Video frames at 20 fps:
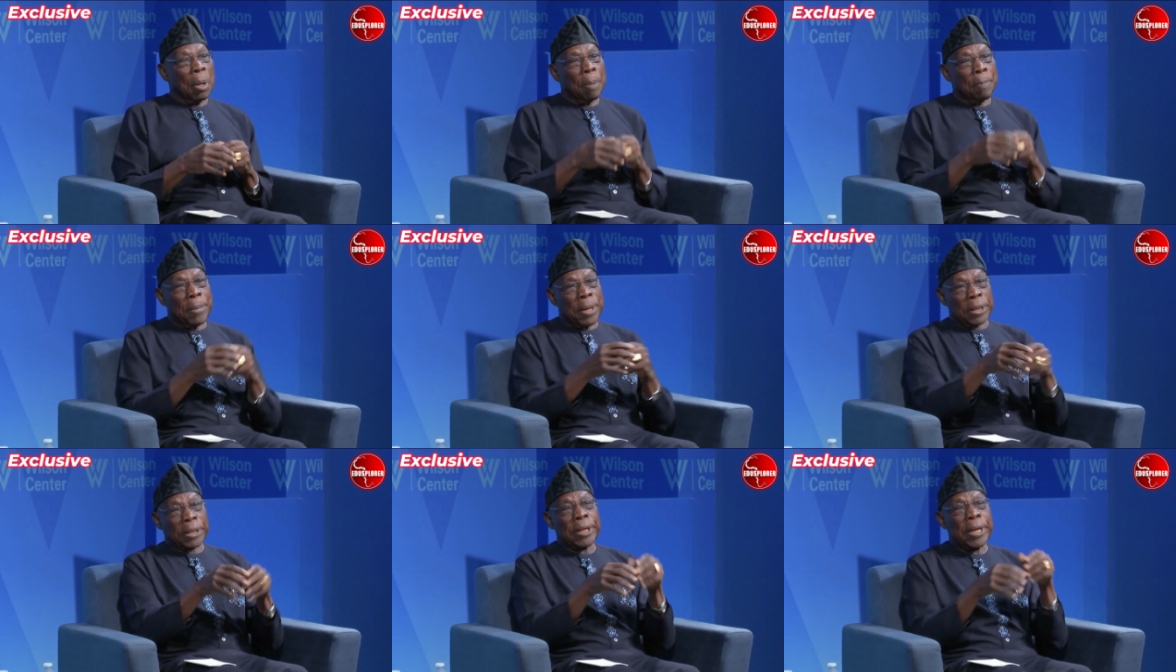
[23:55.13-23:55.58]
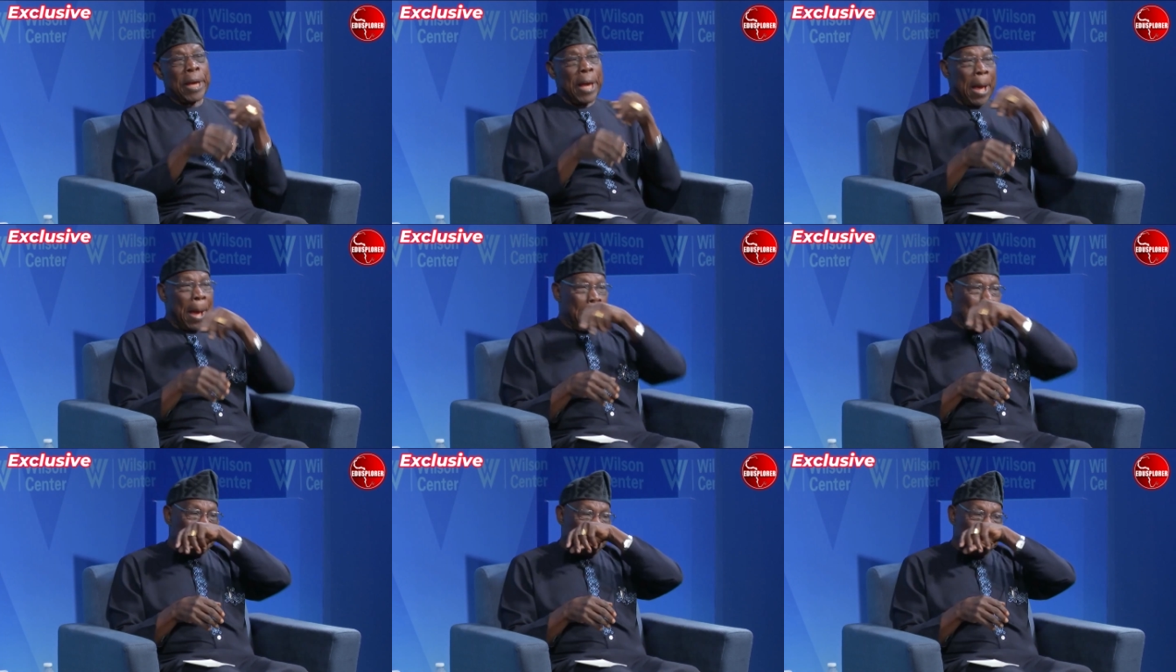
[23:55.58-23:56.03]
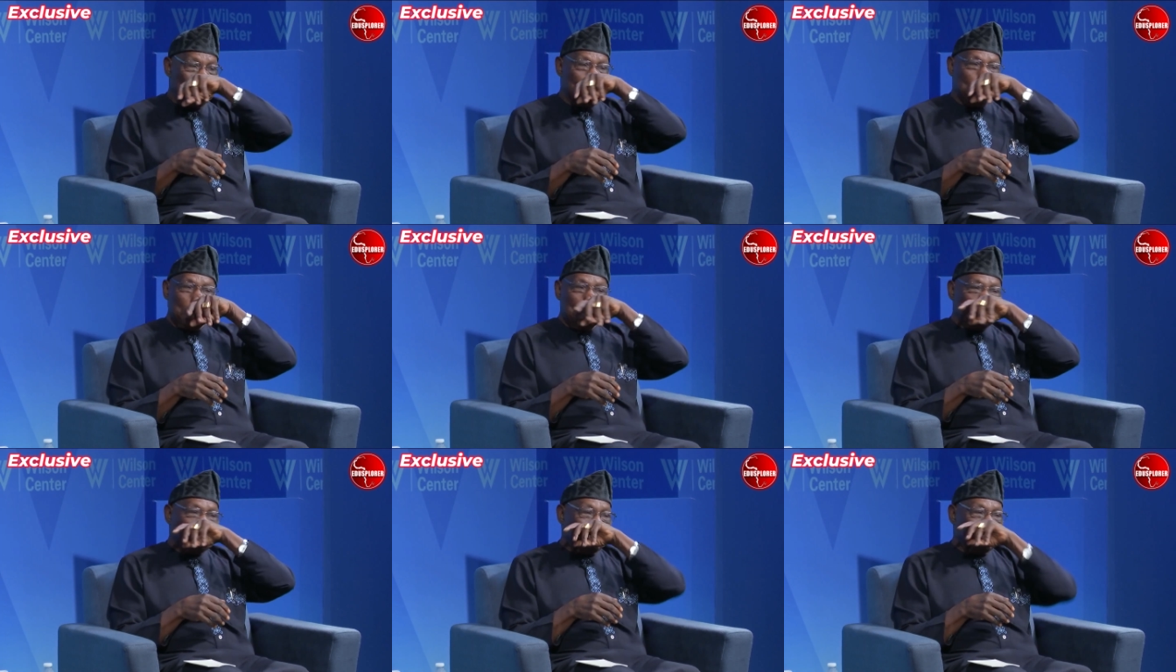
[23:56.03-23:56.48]
But here,
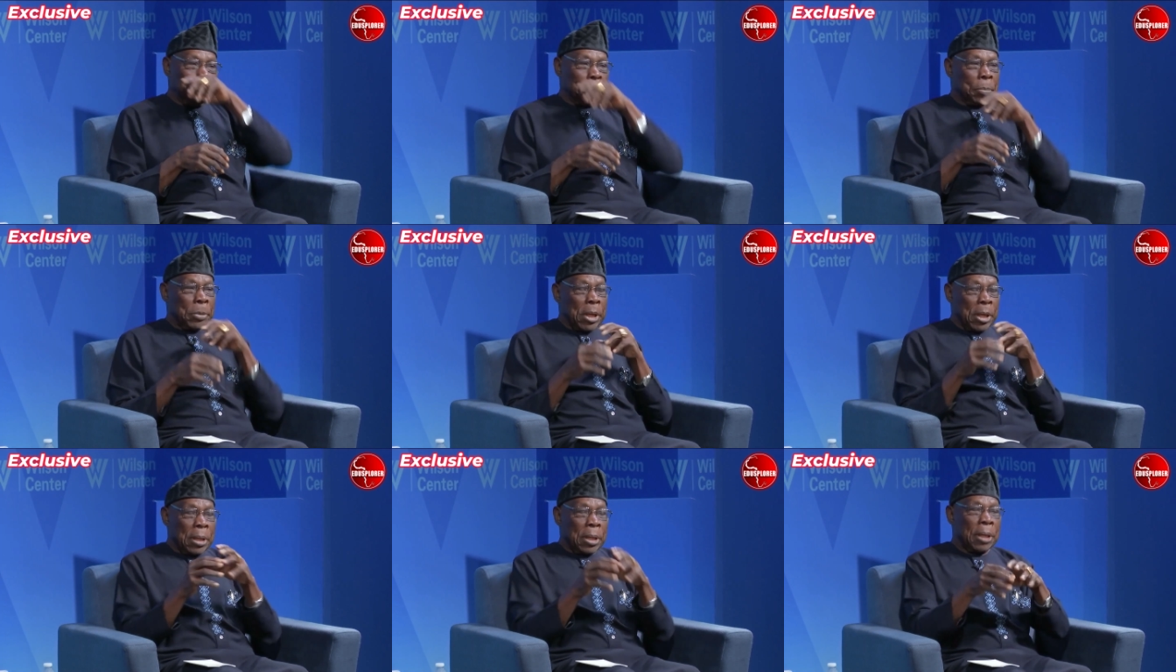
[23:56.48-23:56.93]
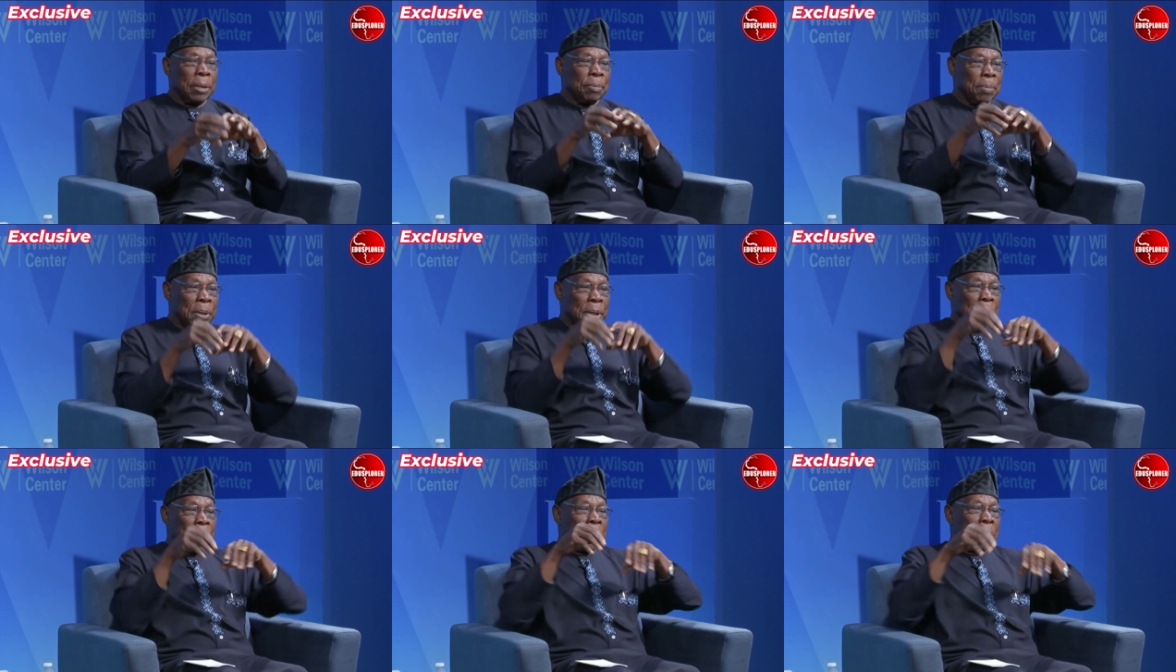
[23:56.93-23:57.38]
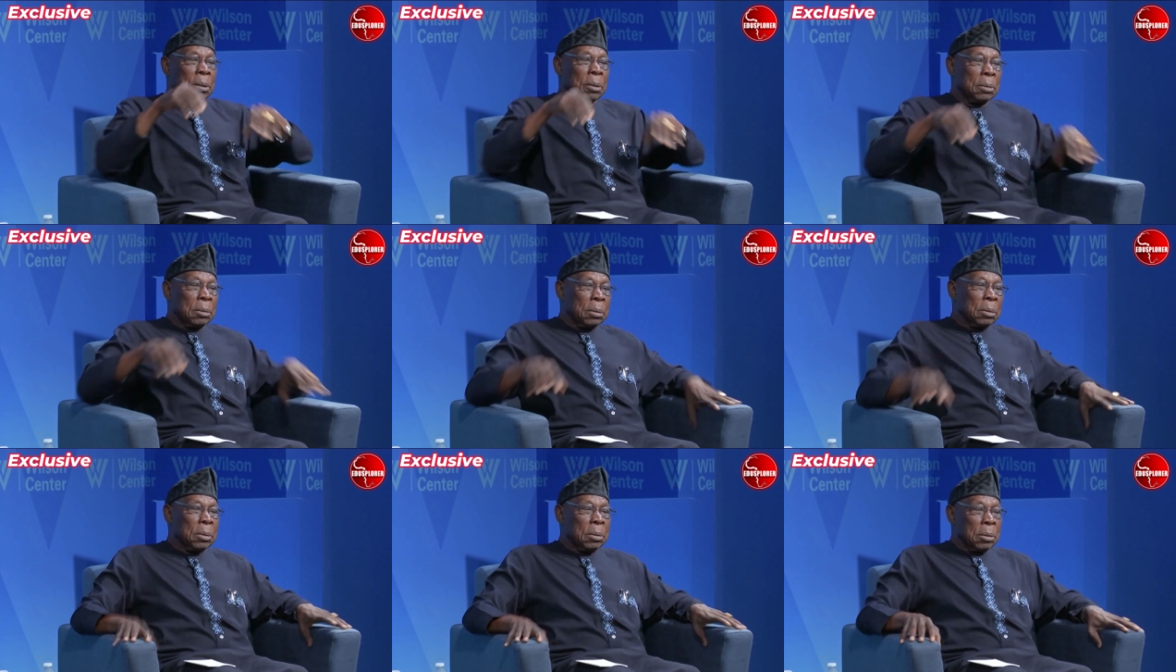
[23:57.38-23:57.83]
let me
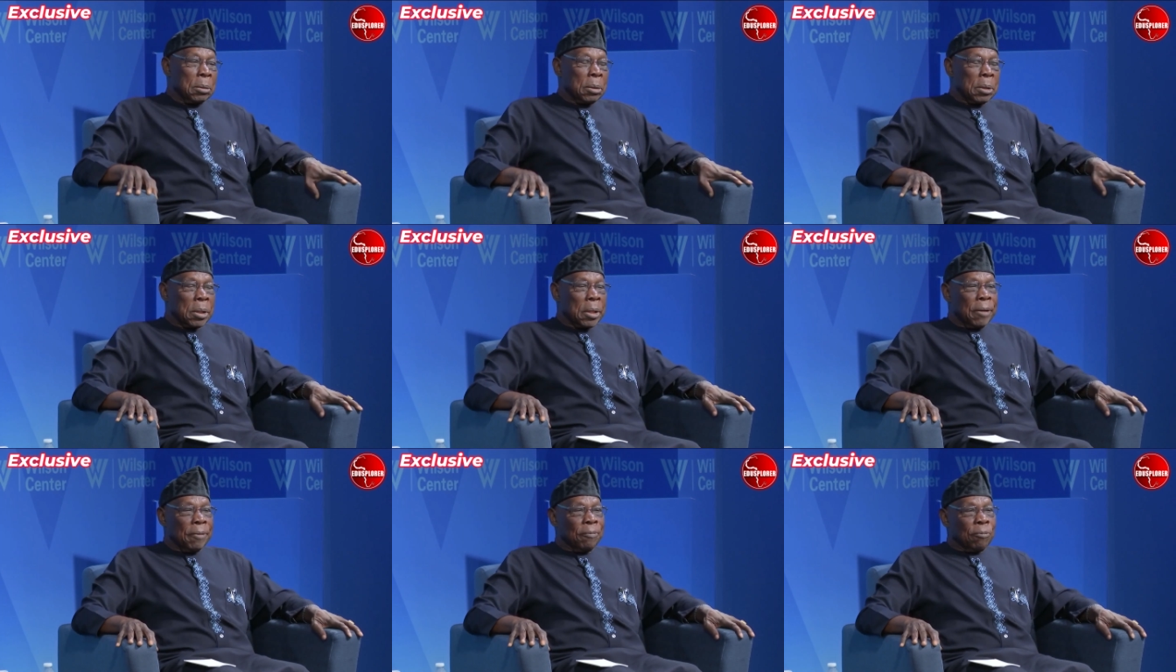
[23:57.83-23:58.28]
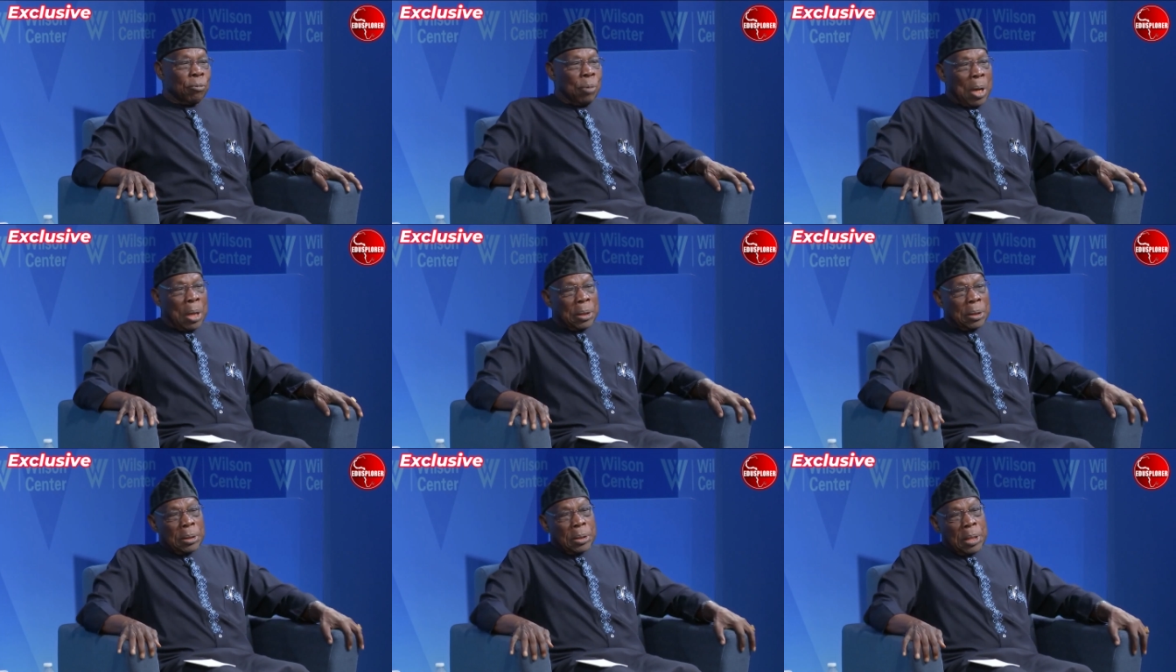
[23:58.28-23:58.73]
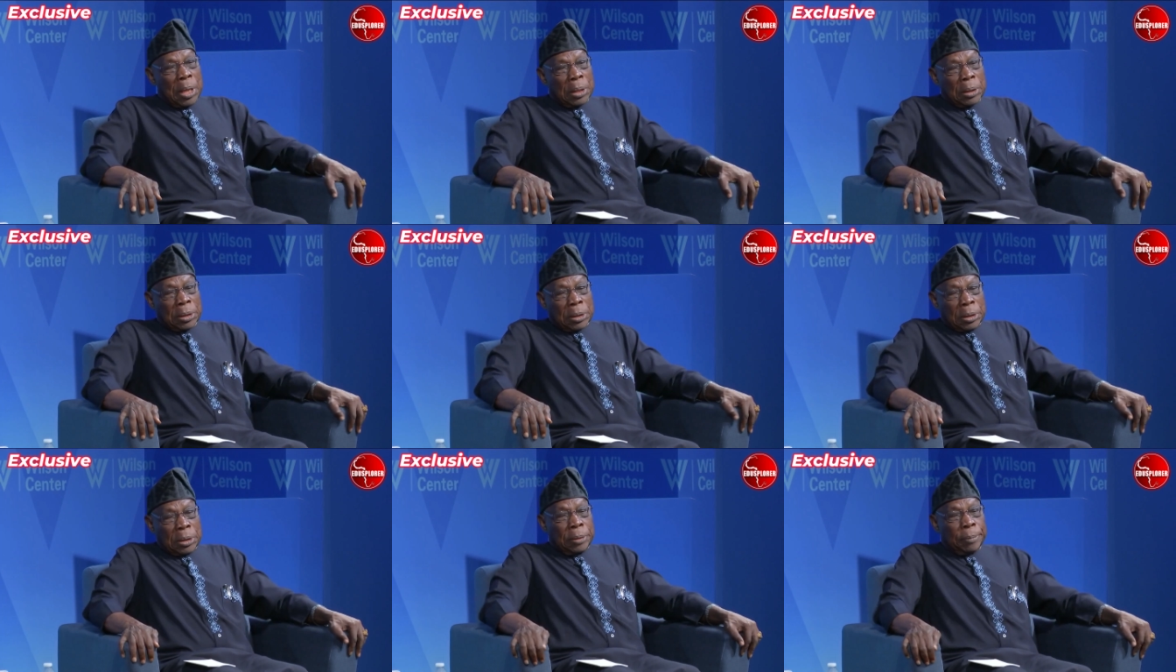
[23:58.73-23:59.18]
give one
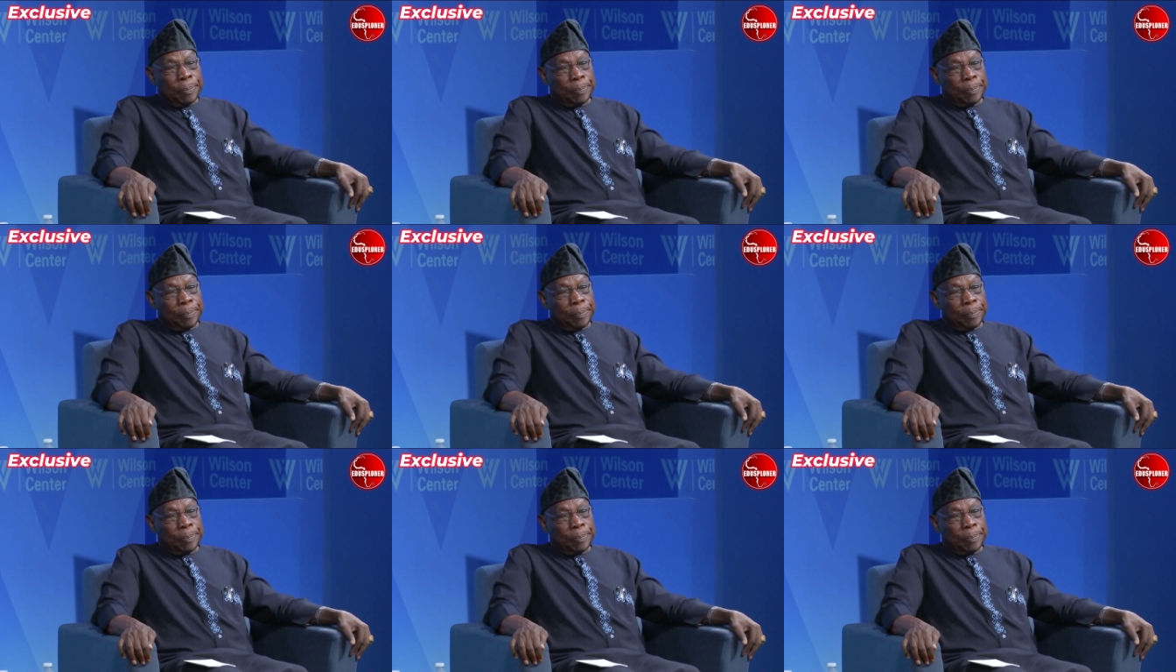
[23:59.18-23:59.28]
that